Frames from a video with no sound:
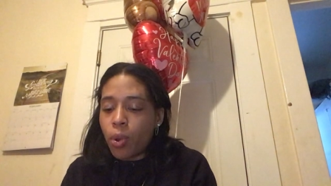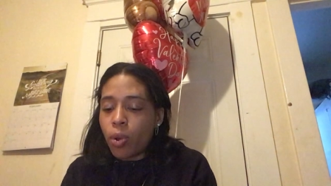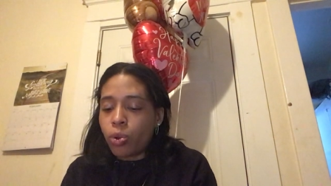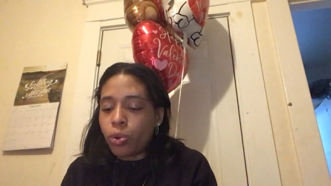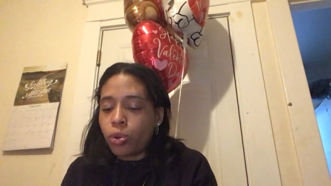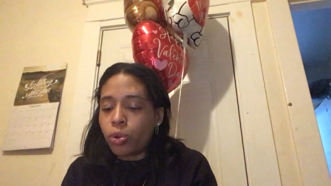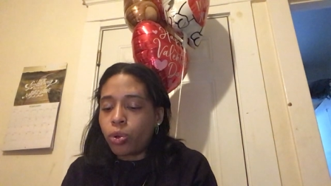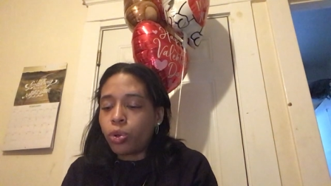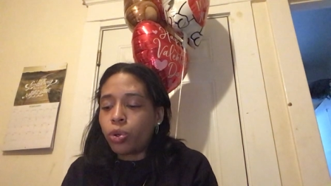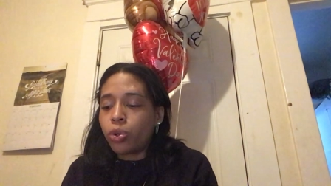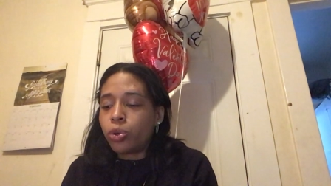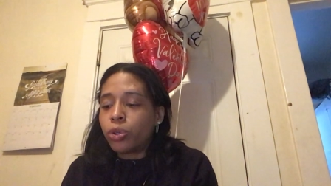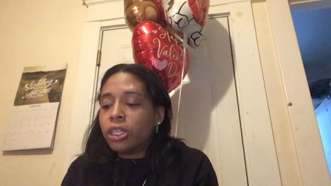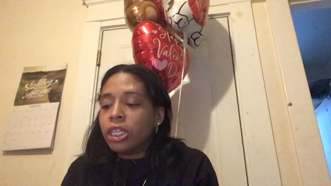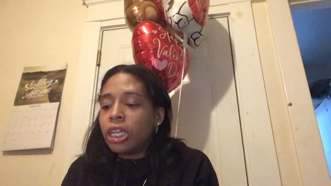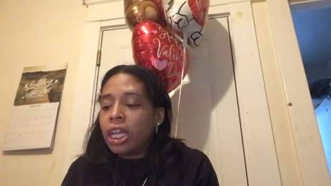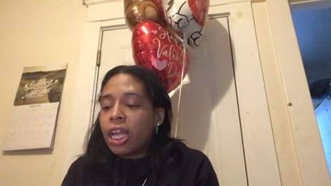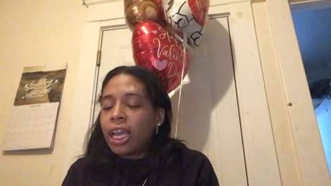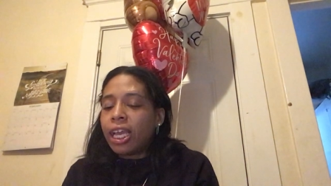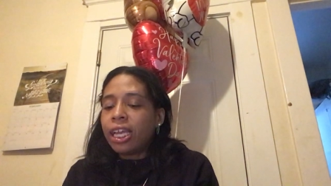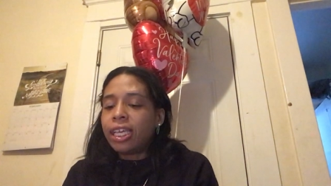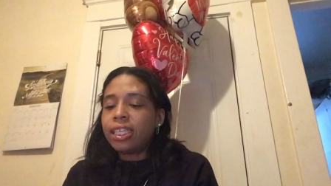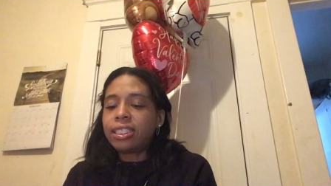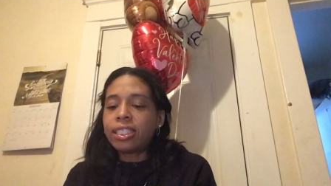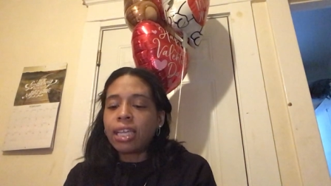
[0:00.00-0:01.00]
Ooh,
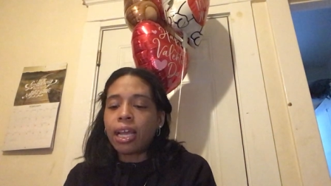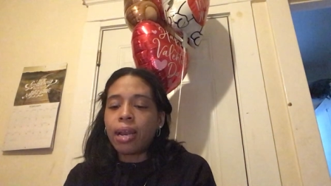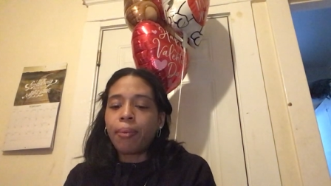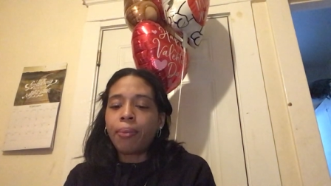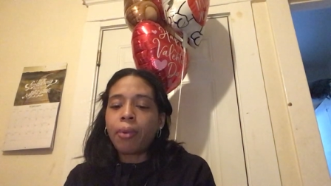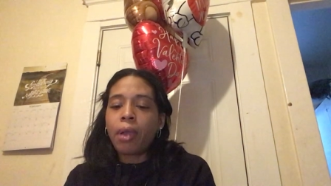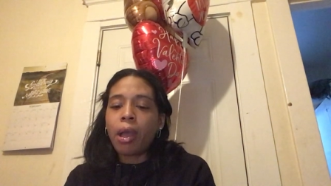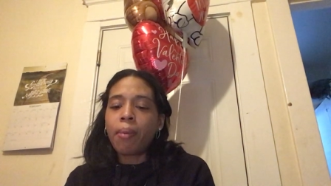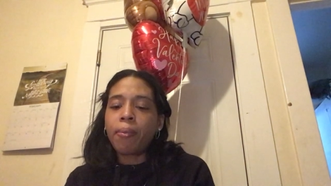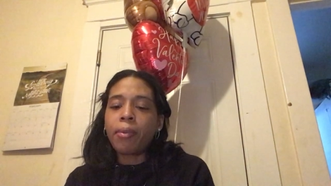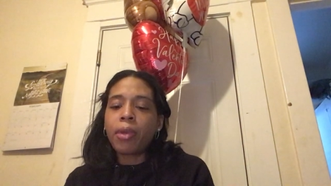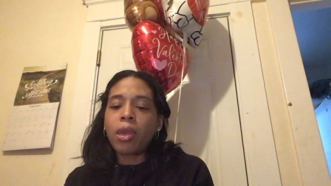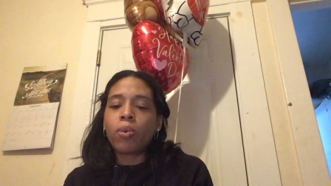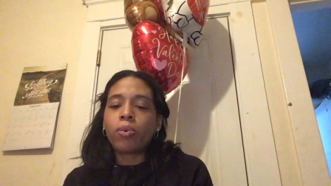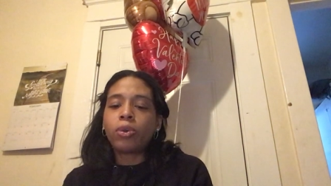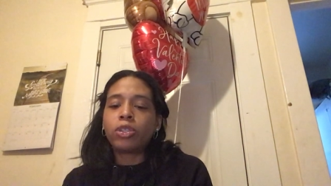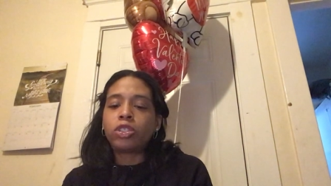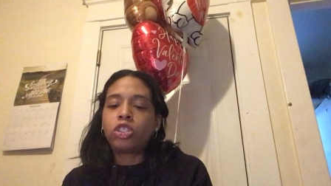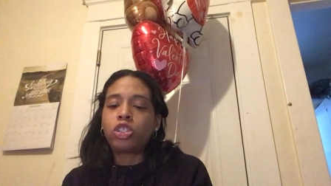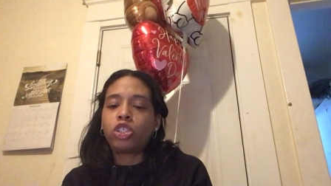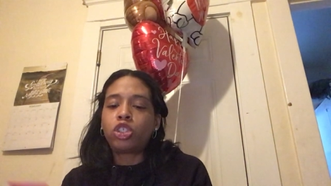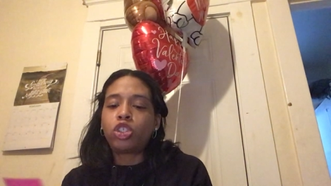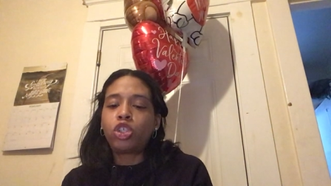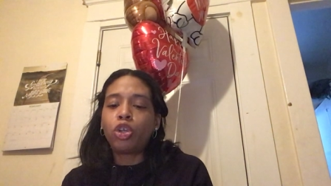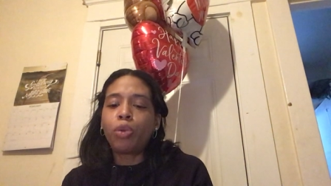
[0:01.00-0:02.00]
he said I'm coming in with
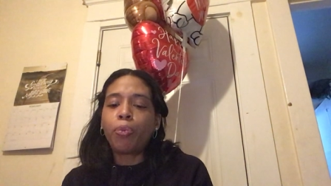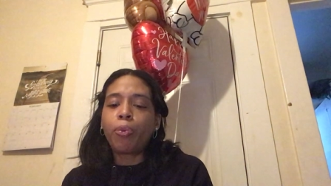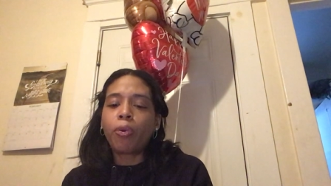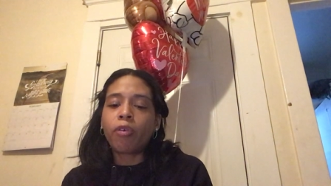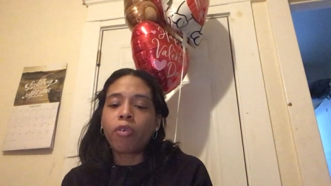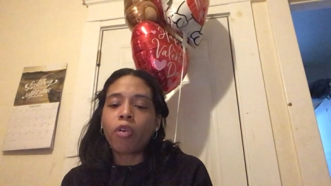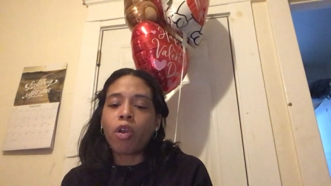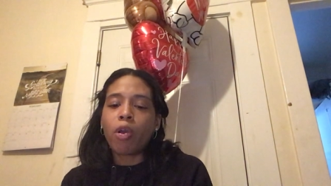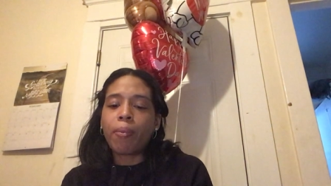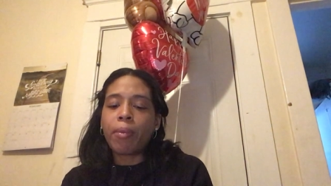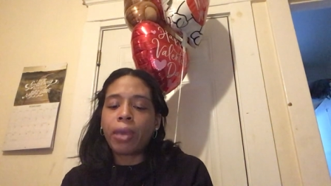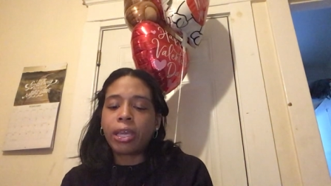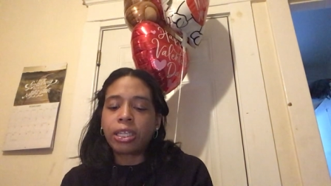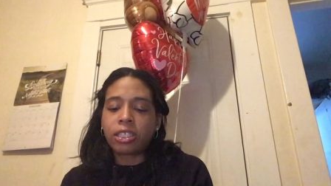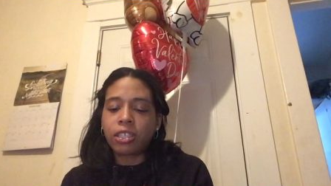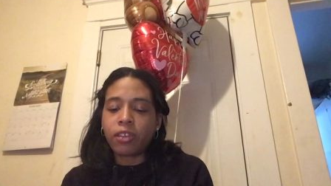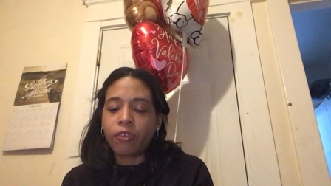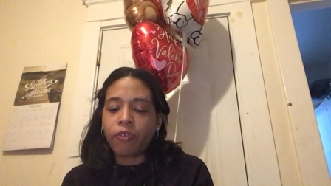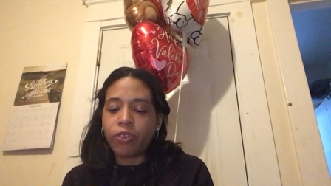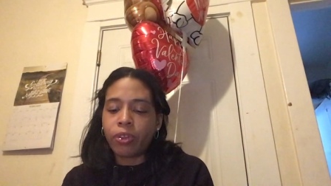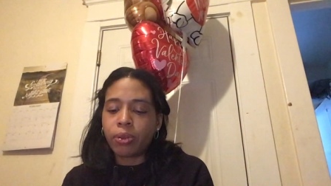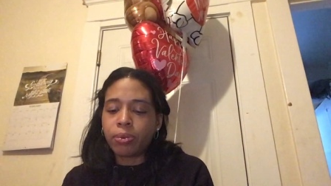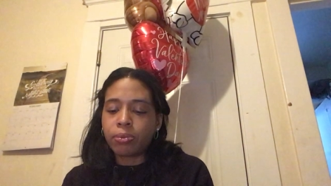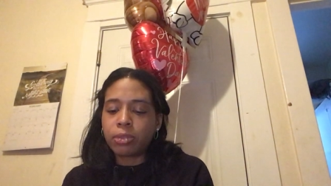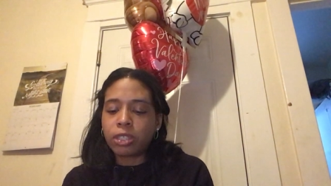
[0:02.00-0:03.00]
super romantic
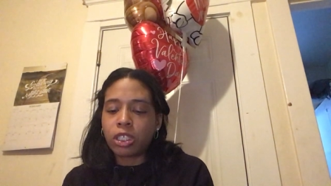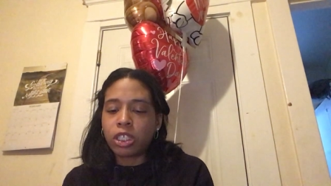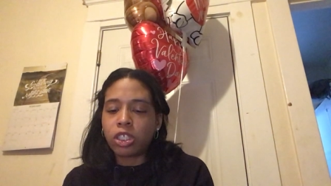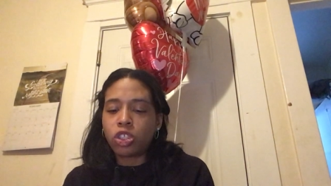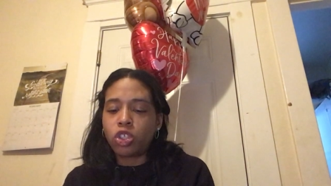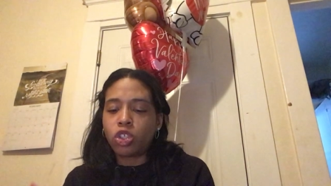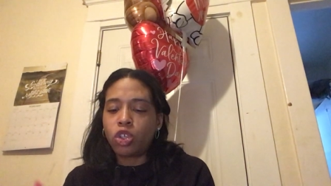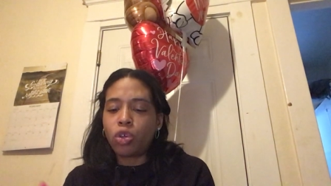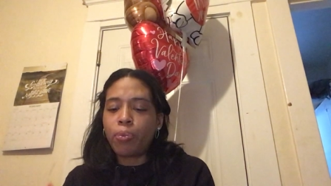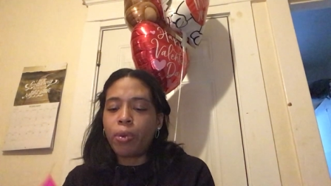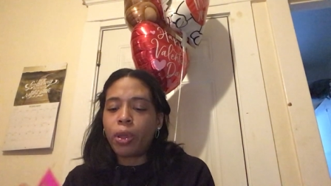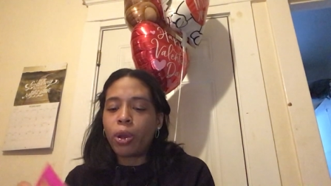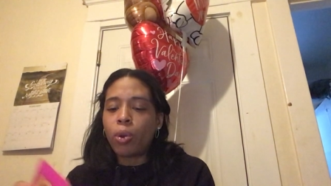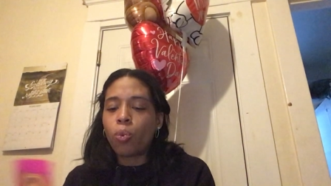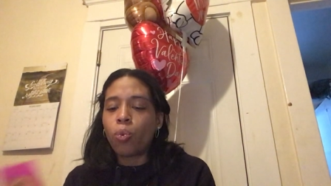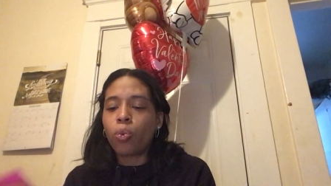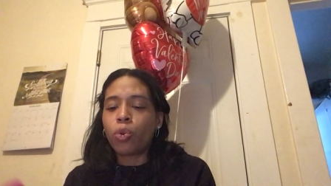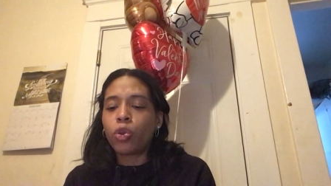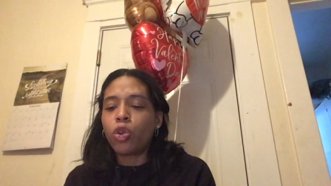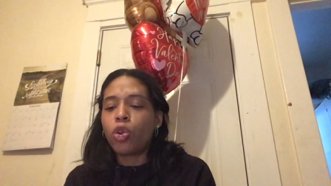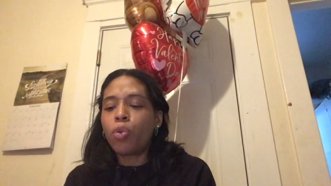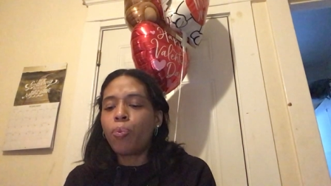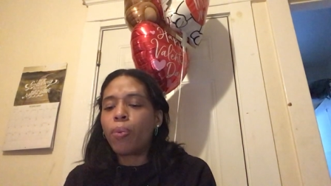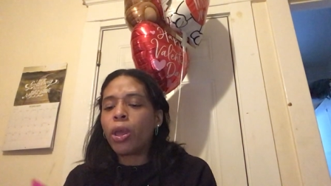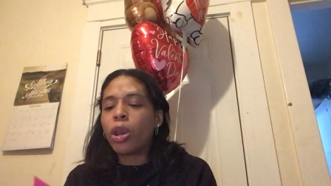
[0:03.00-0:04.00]
films because you've been
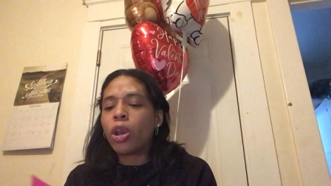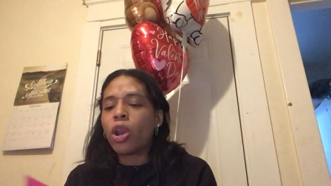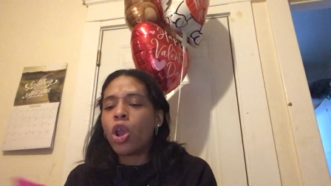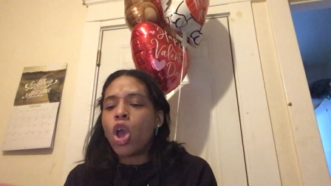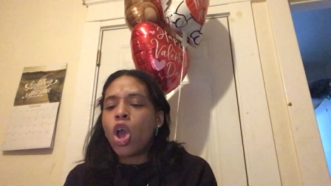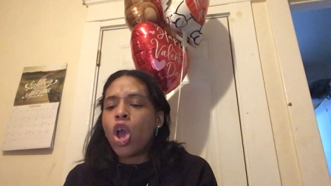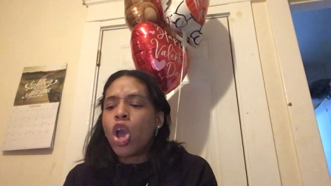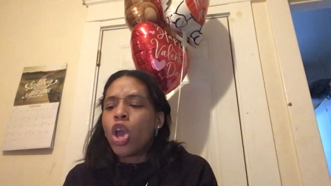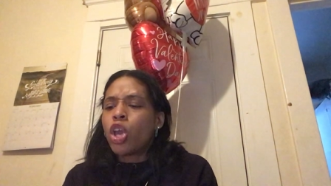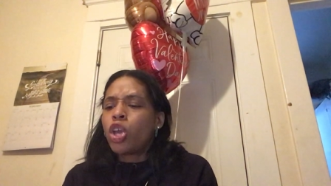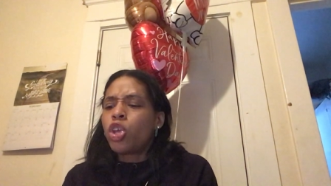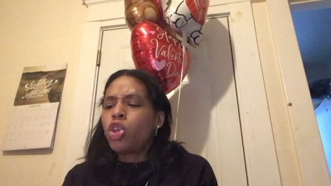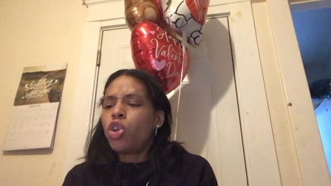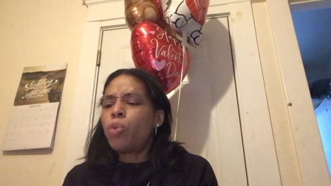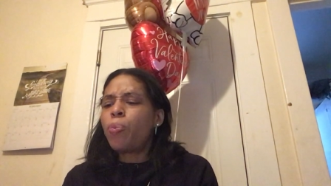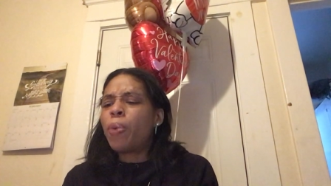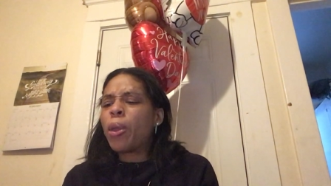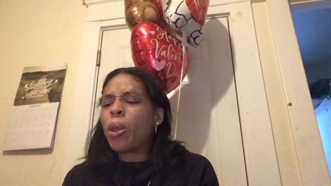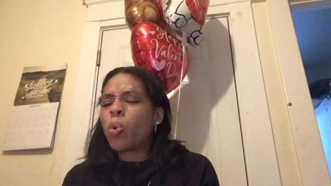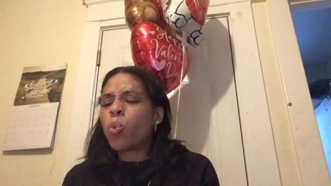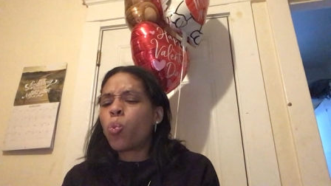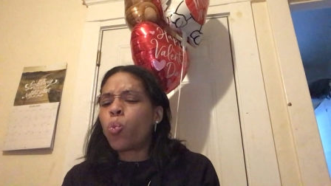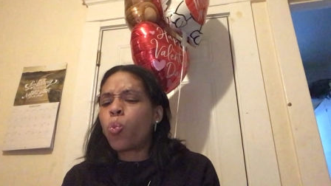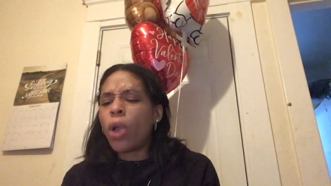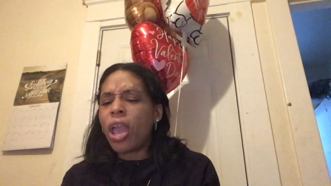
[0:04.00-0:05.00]

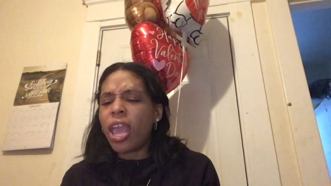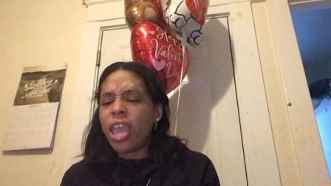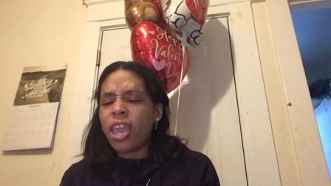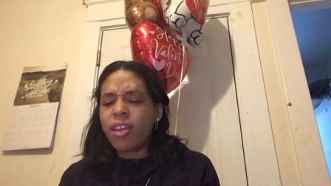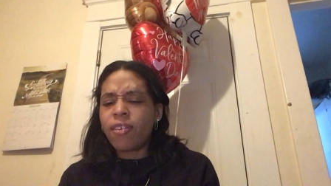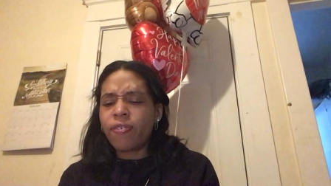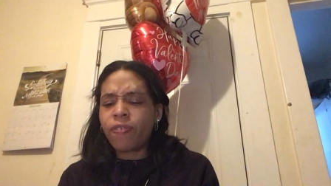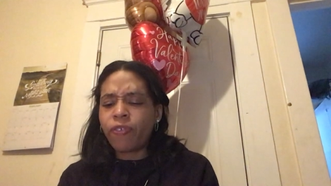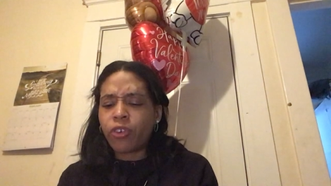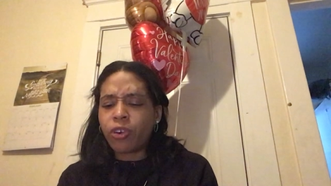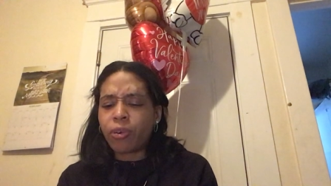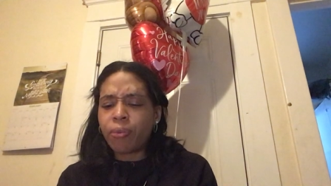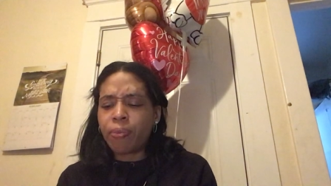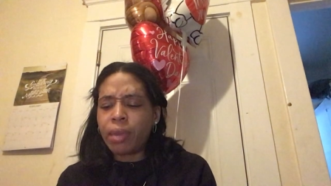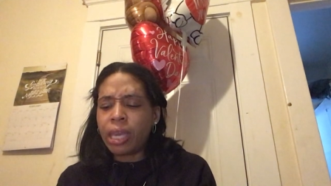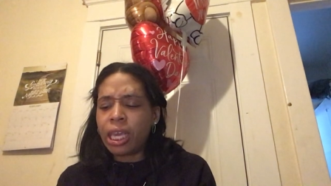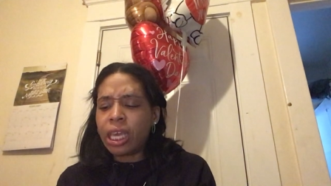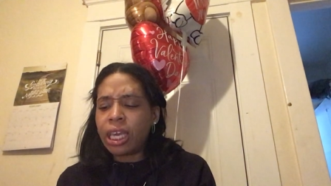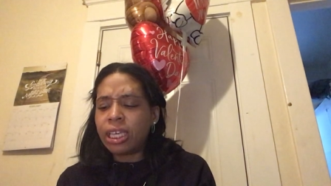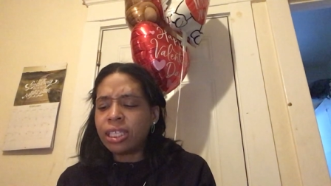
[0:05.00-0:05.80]
waiting for me.